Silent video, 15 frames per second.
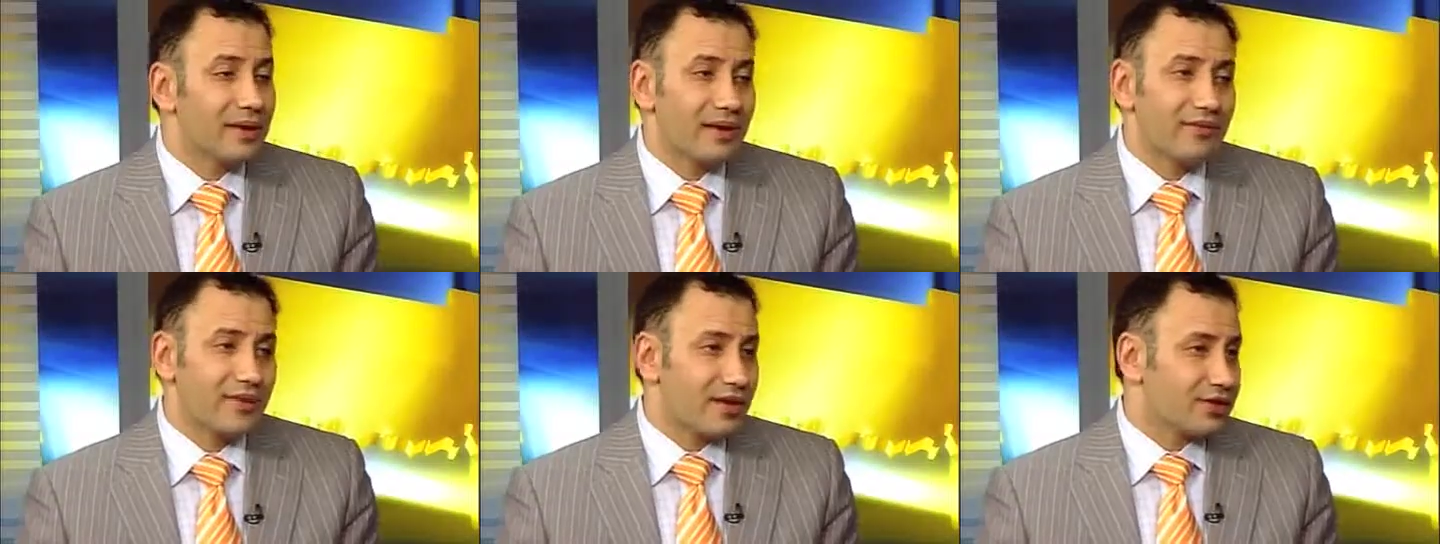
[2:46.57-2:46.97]

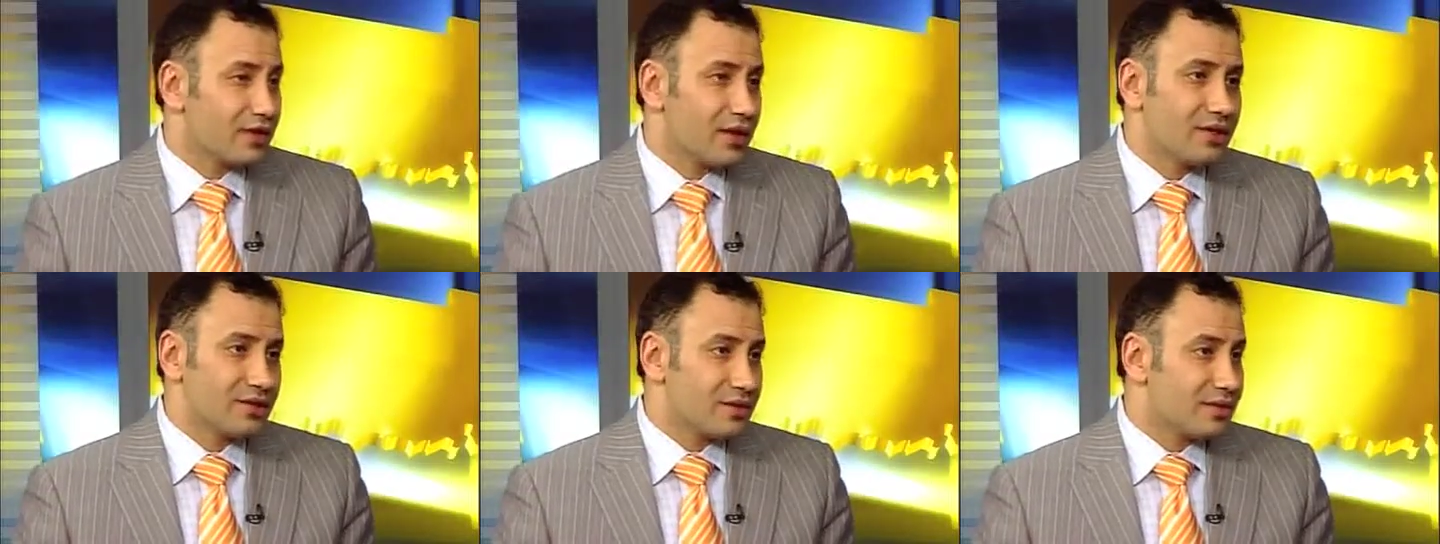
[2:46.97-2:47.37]
plantar
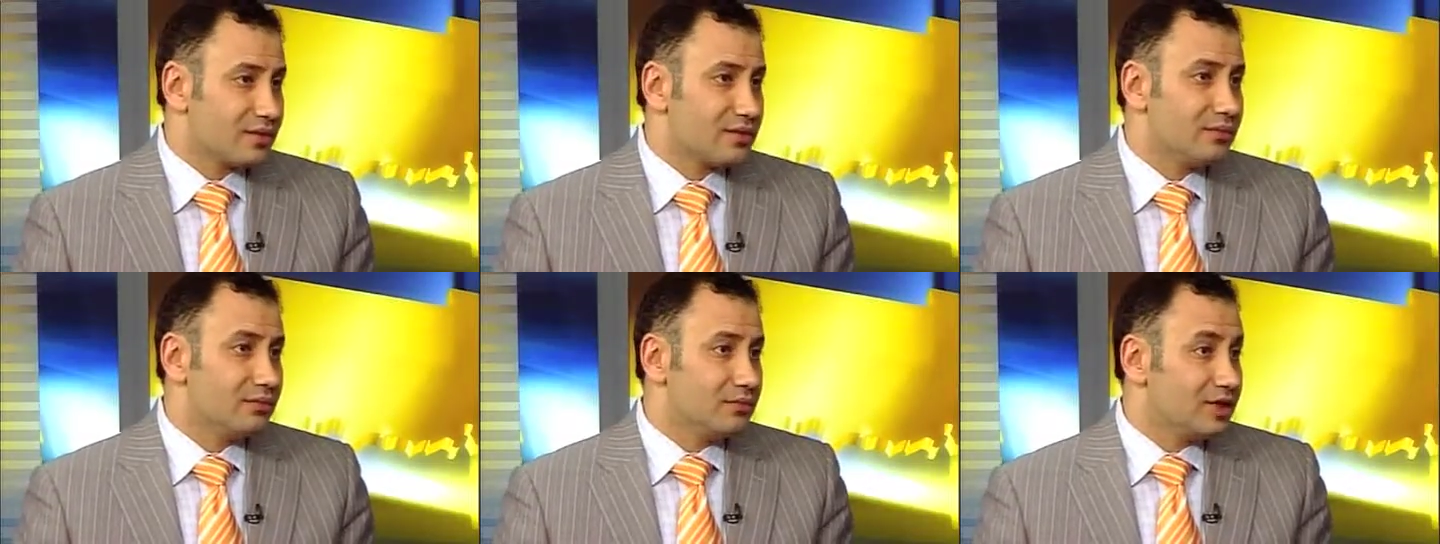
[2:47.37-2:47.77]
fasciitis
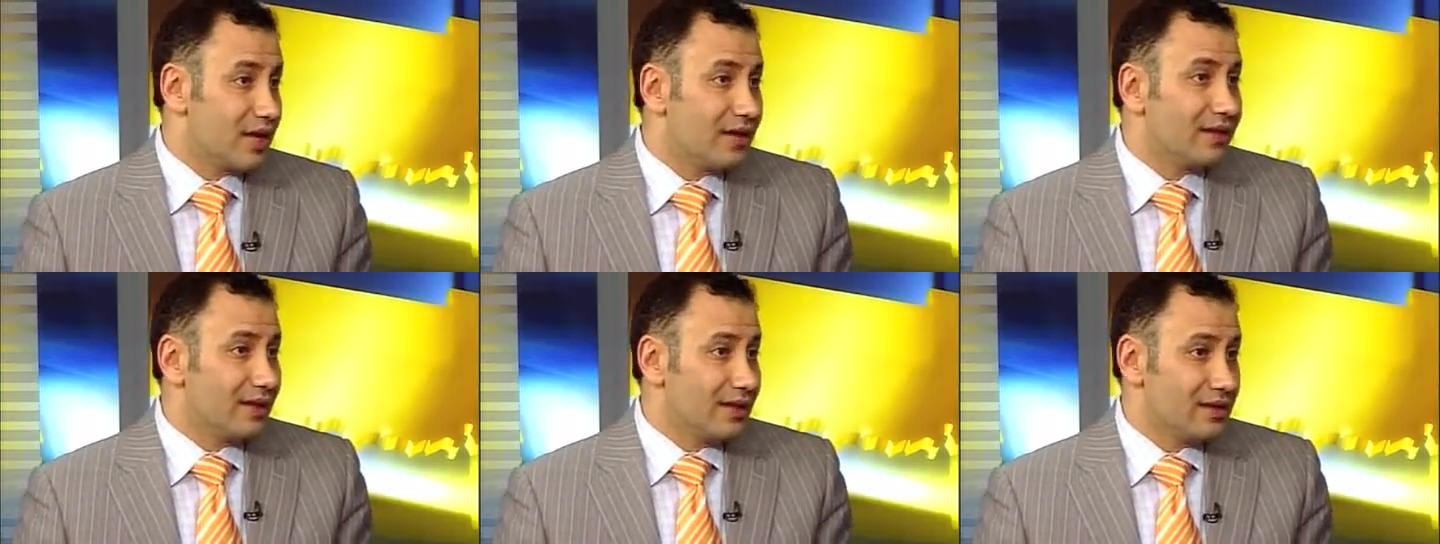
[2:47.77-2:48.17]
is
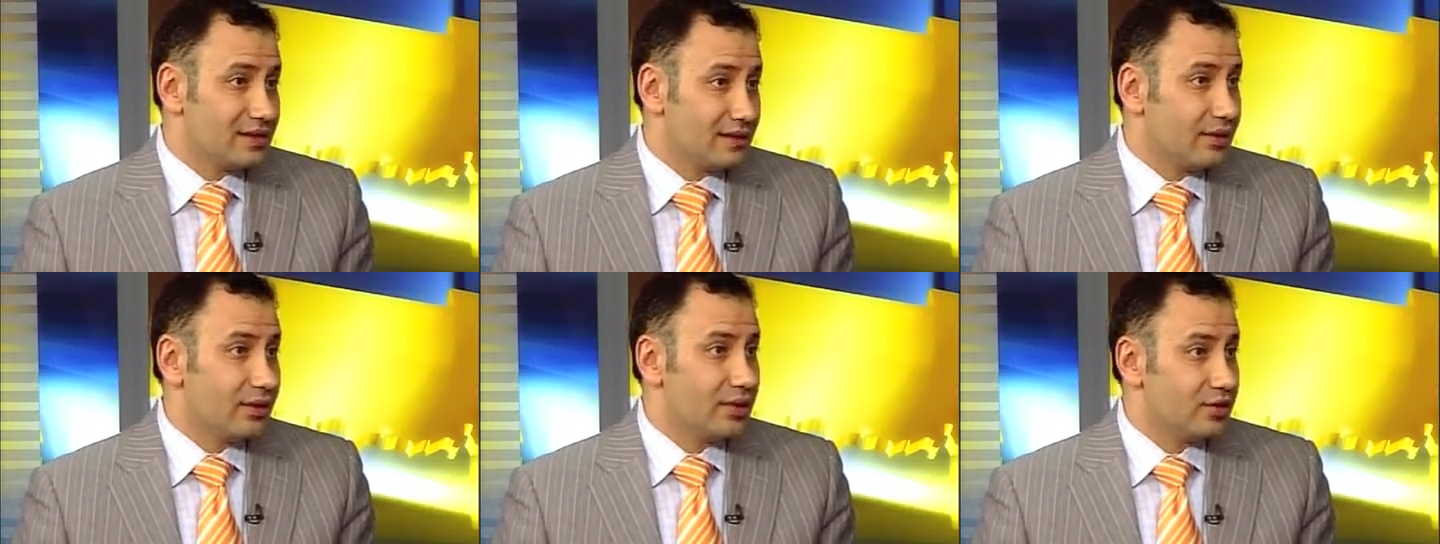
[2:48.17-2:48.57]
generally
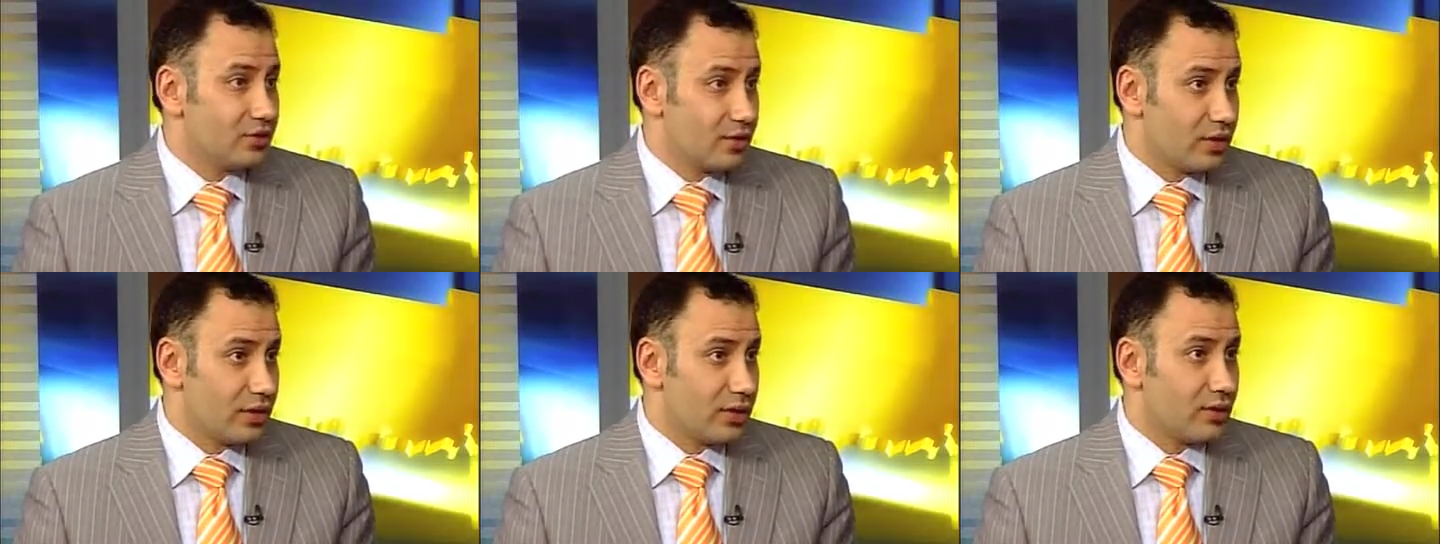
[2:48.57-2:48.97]
easily
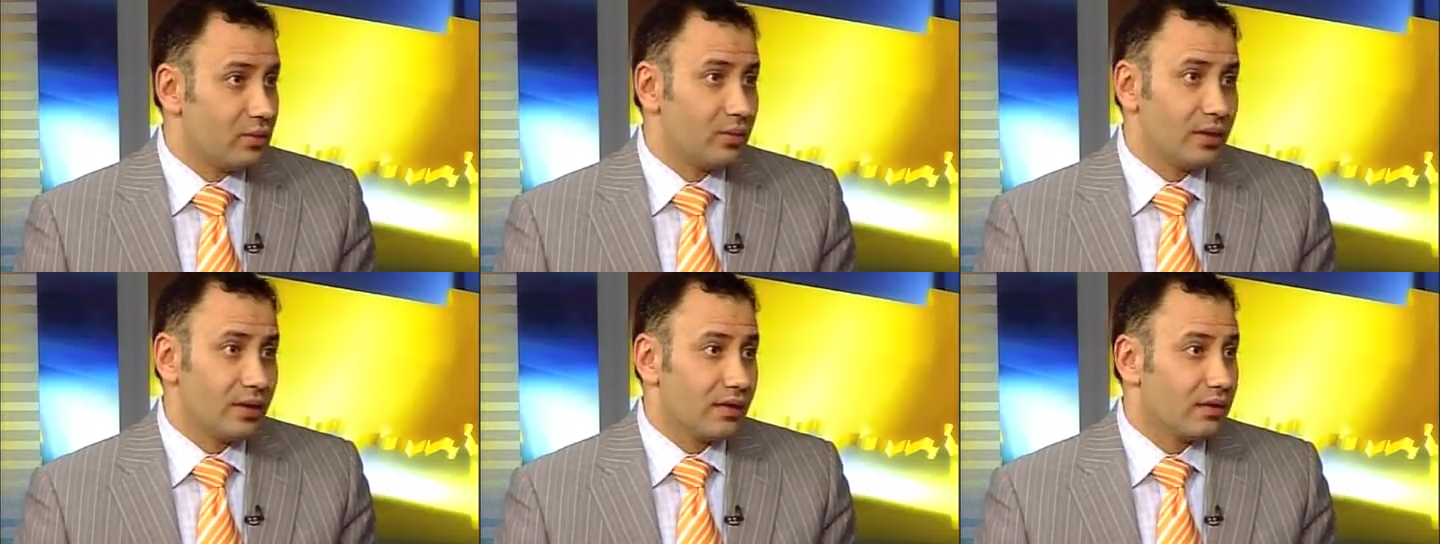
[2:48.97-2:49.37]

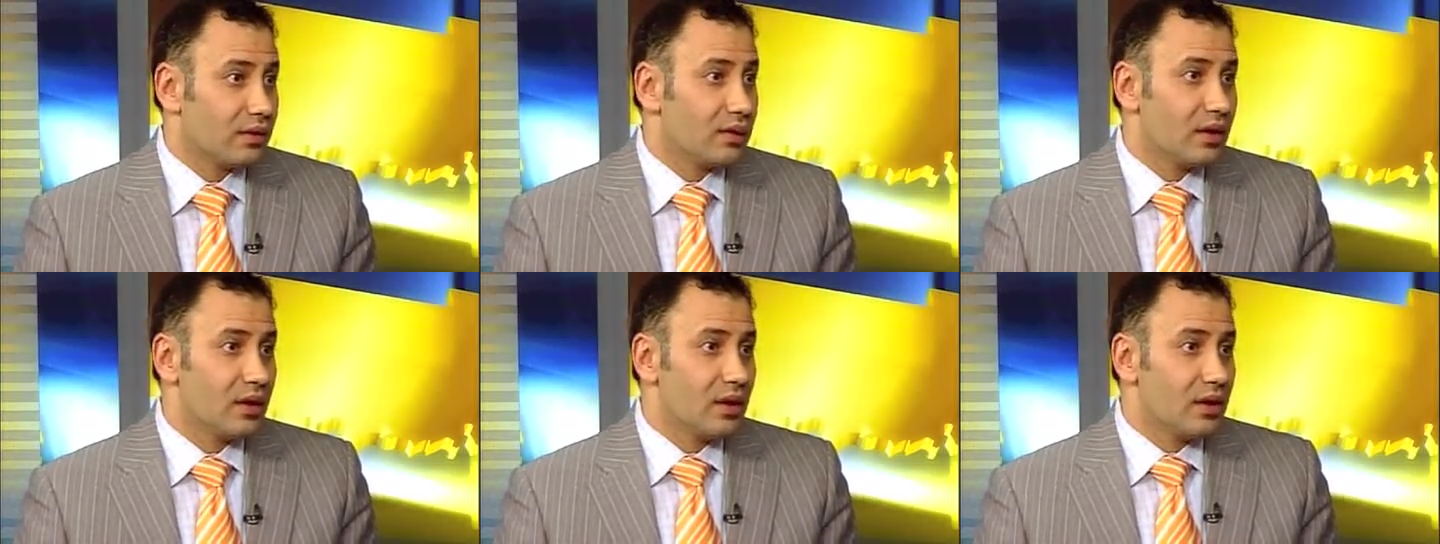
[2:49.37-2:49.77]
treated with